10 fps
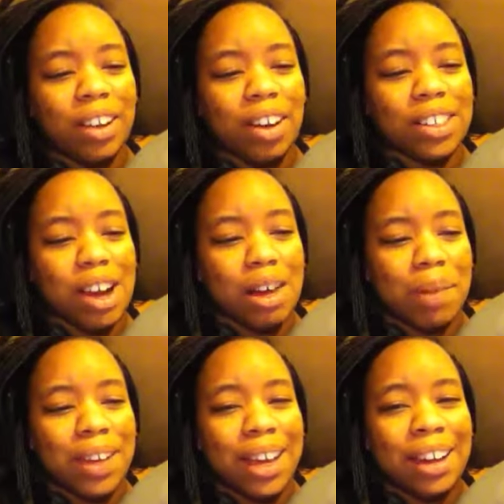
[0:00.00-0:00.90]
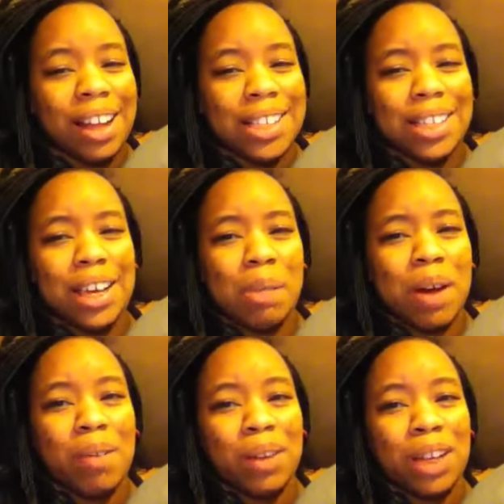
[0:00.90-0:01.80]
long talk with my dad last night
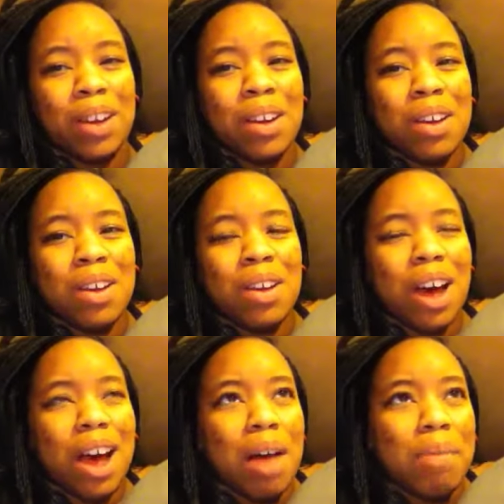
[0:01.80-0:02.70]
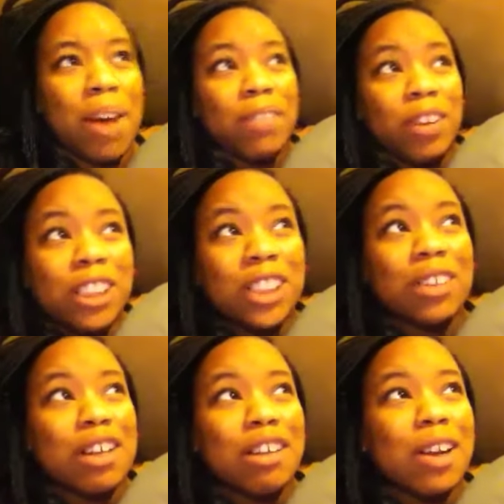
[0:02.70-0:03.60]
about really my
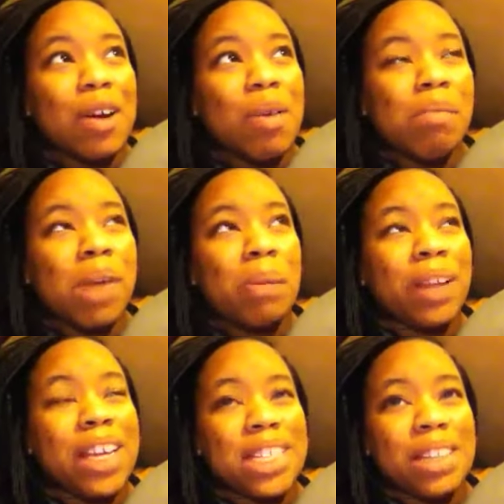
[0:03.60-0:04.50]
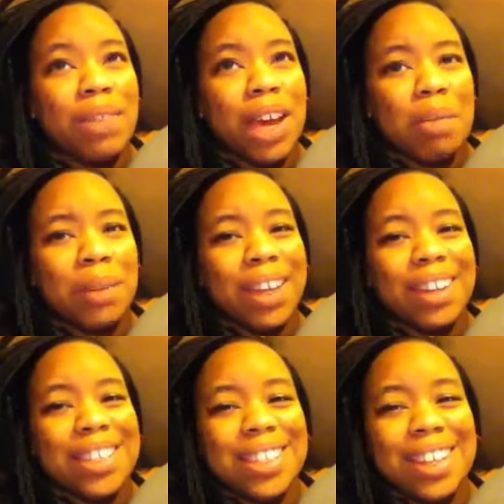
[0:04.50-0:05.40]
future and, my place in the family
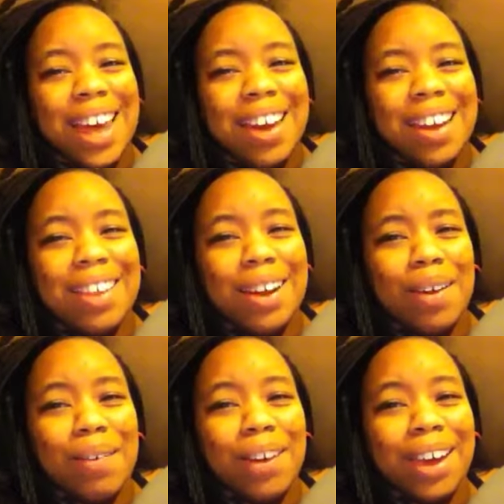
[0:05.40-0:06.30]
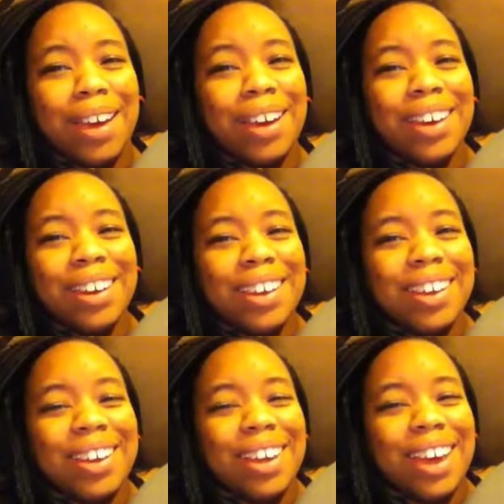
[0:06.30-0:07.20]
and this and that. I thought, oh, okay.
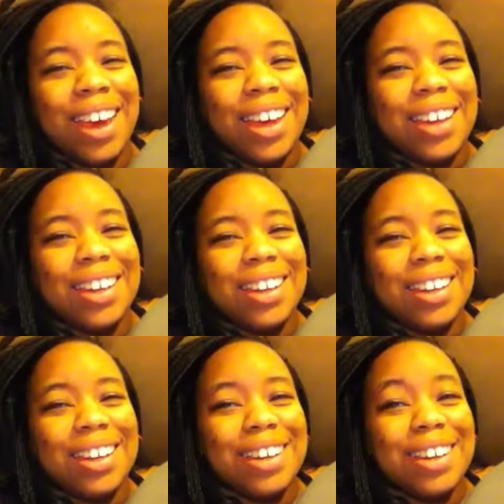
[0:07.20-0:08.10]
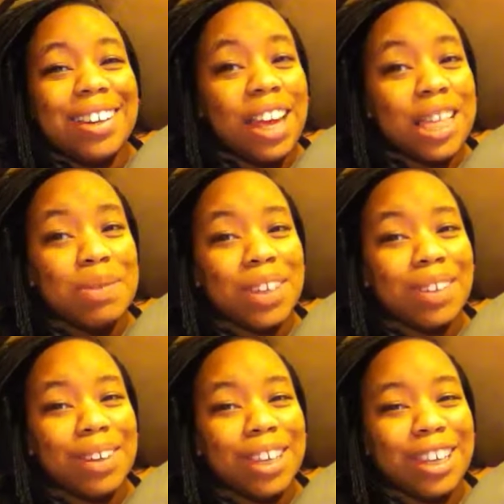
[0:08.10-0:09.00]
And my husband,
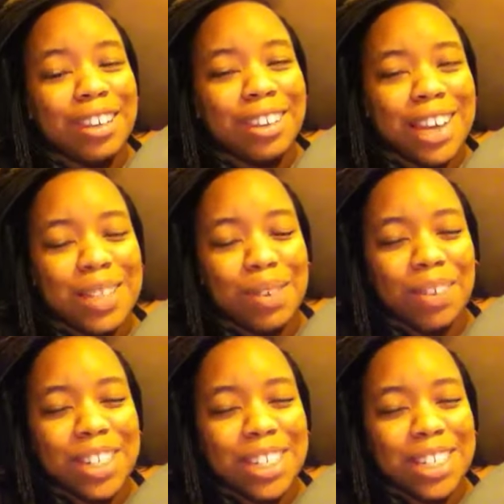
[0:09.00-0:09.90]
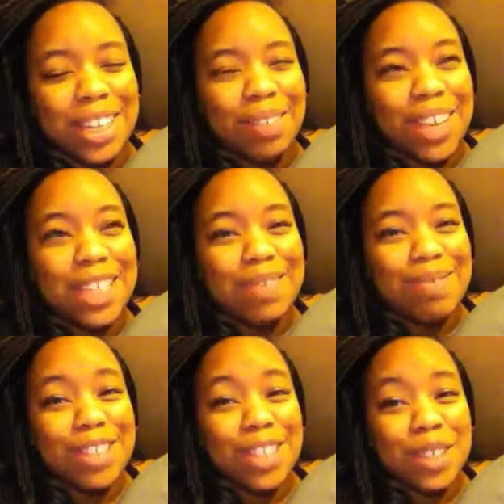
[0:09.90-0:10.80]
you guys will eventually see him. He's
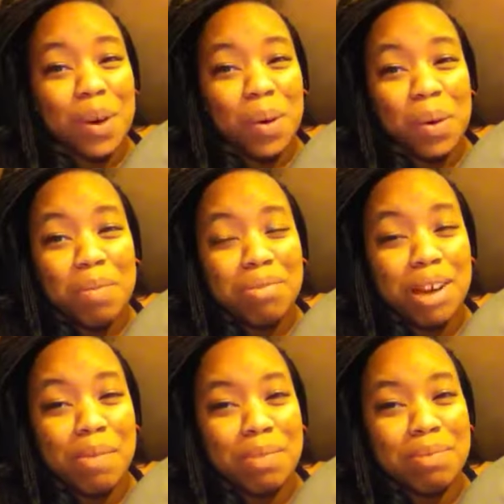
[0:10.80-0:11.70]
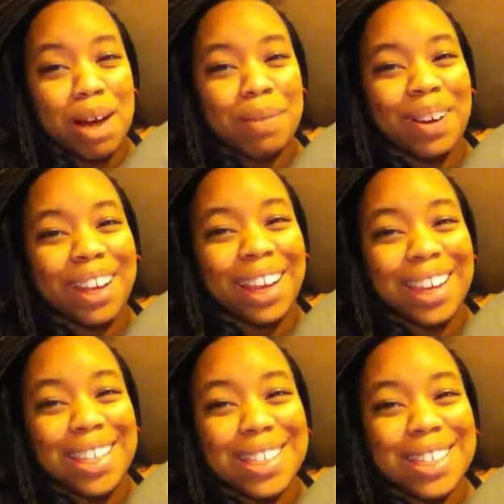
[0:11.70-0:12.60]
so prim and proper. Like
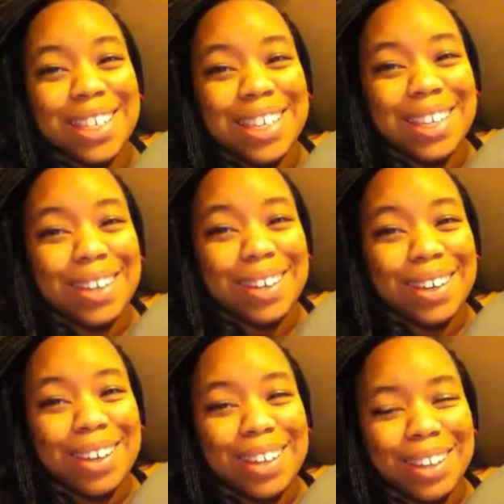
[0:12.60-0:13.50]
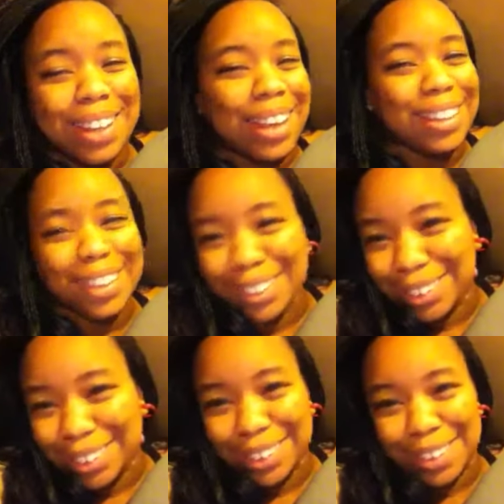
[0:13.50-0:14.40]
he's like it's
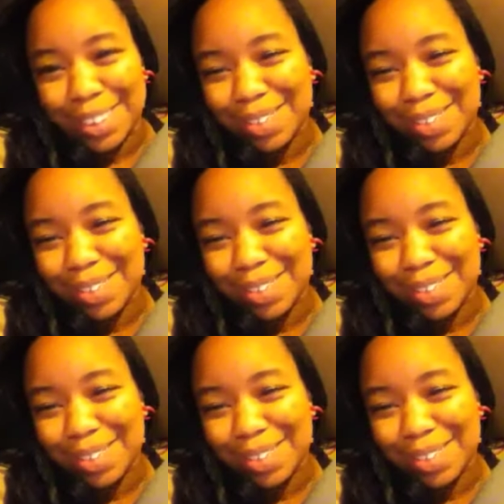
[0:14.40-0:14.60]
just